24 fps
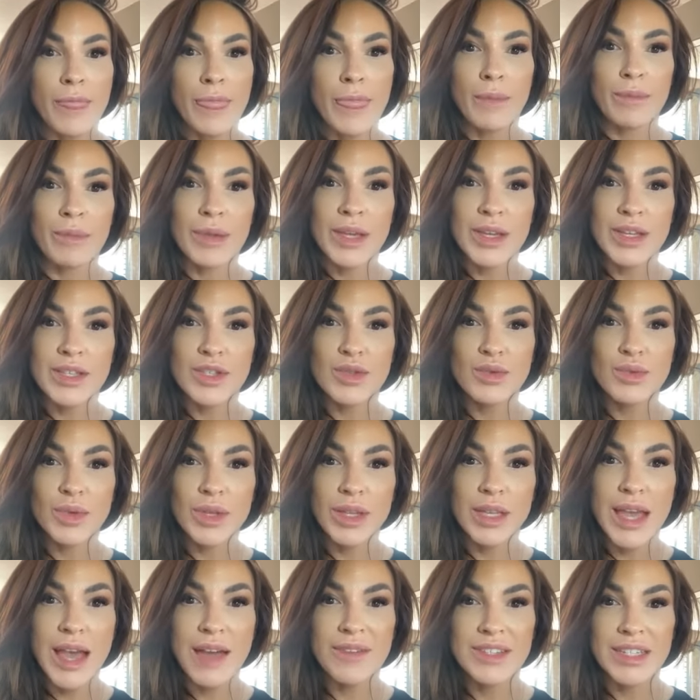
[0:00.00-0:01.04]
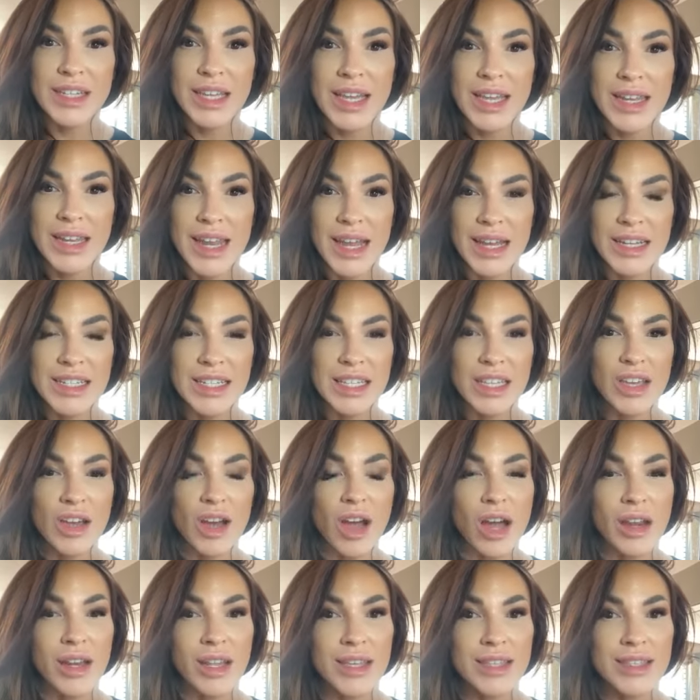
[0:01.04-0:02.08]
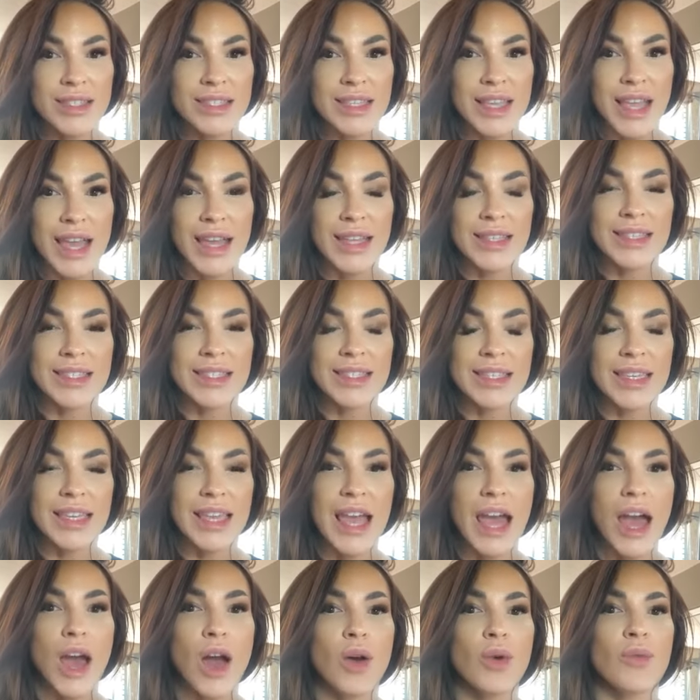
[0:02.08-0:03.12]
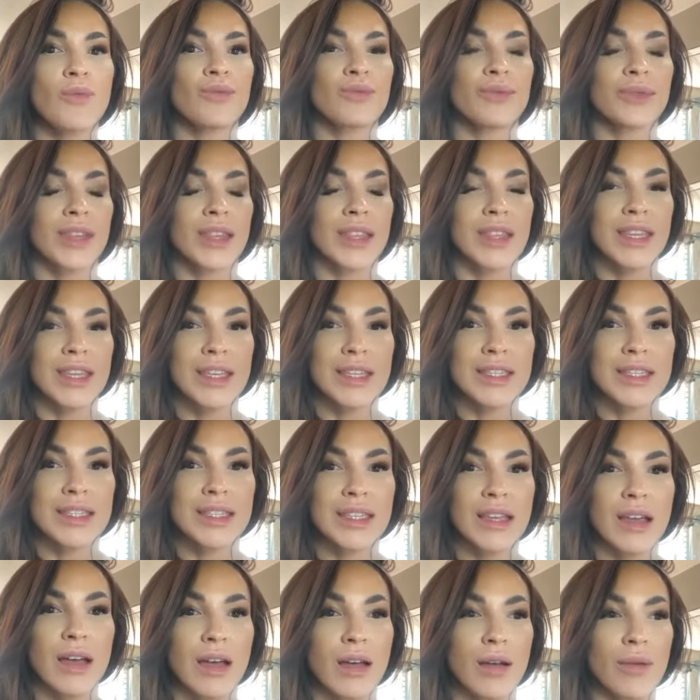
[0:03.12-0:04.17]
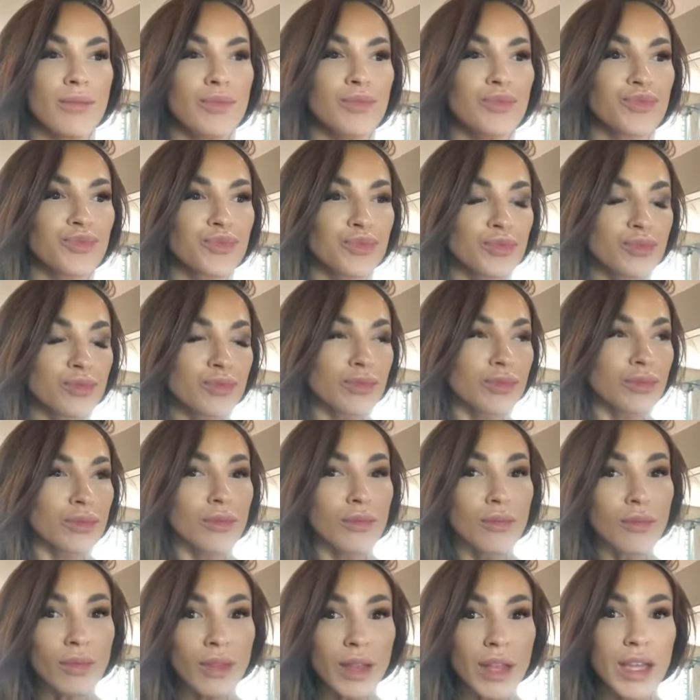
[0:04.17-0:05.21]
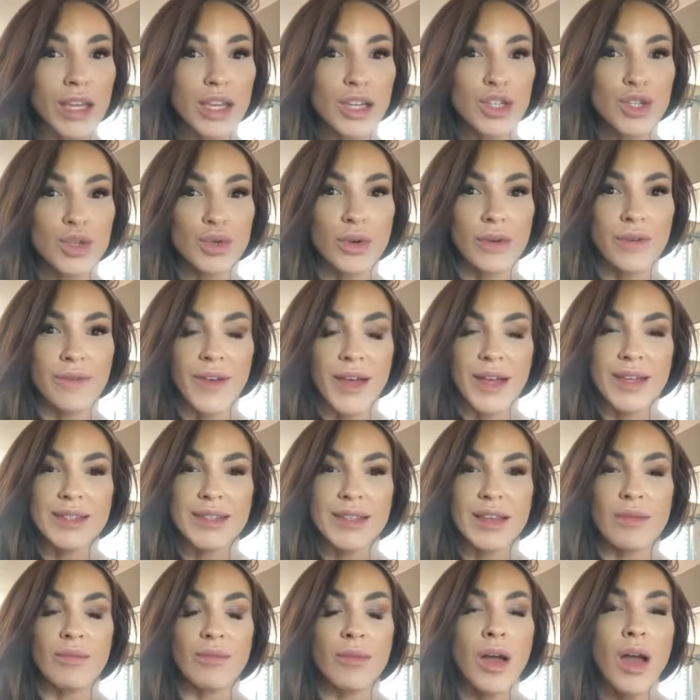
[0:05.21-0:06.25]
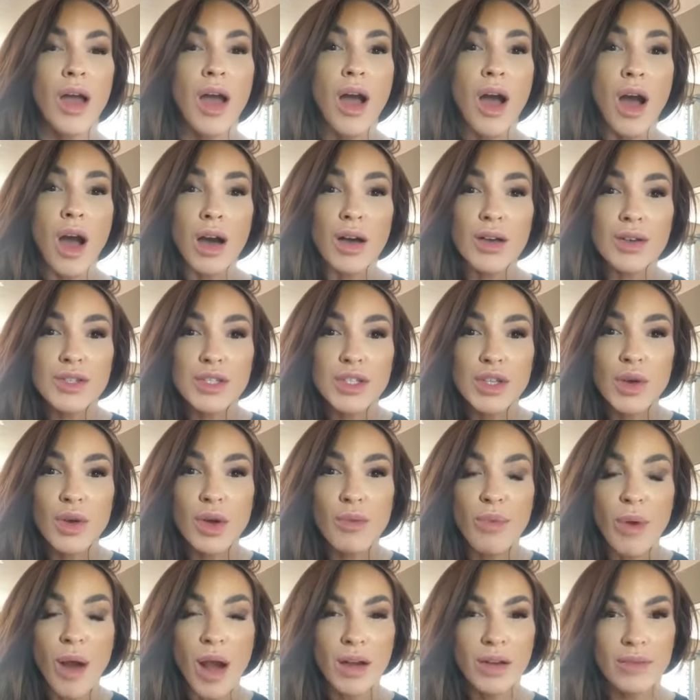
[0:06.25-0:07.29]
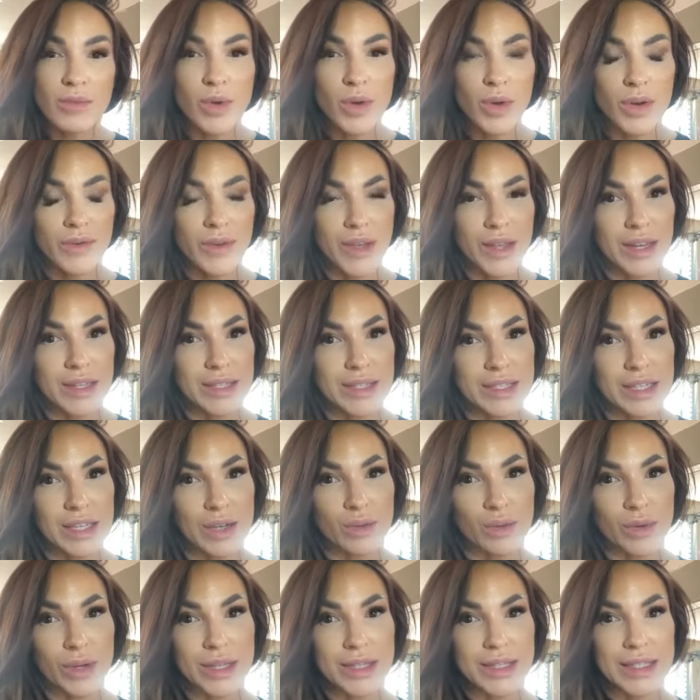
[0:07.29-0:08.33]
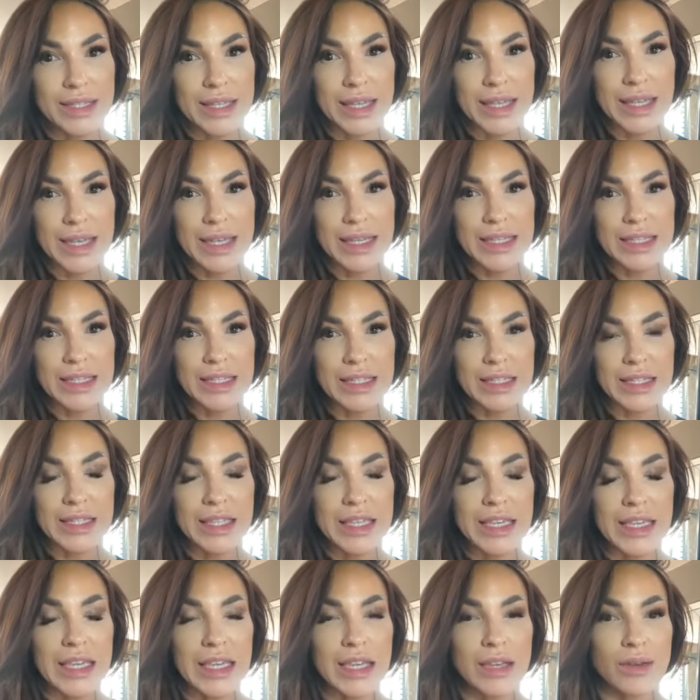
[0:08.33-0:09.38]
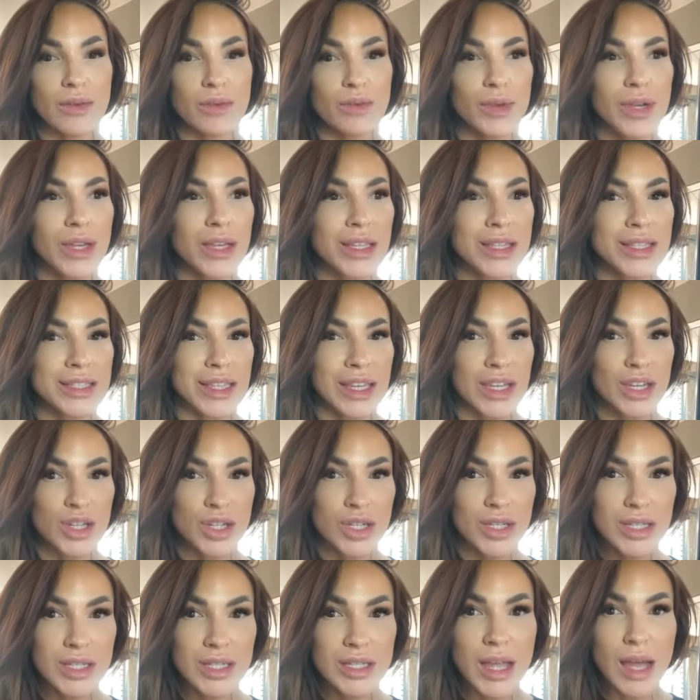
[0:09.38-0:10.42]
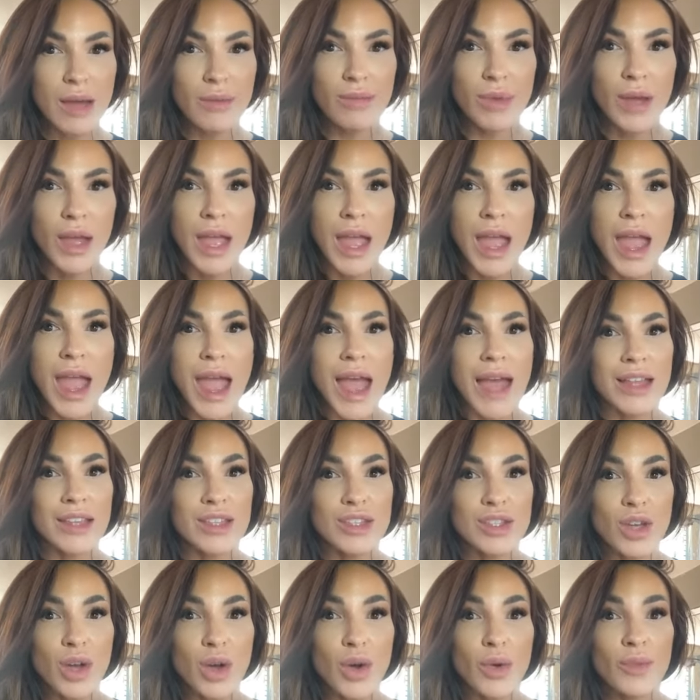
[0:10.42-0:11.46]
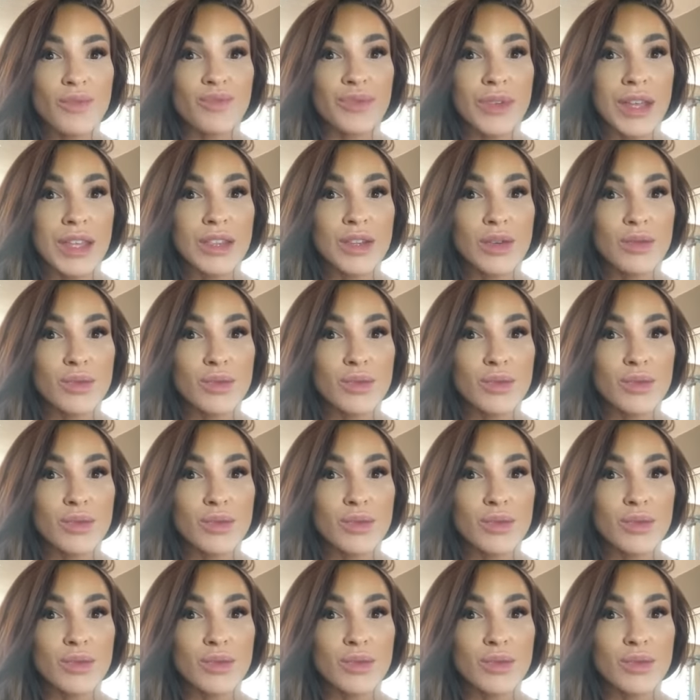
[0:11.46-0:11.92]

because you really have to connect to the audience and see how this issue affects them. Also, a part of motivated sequence is the realization step. And so in the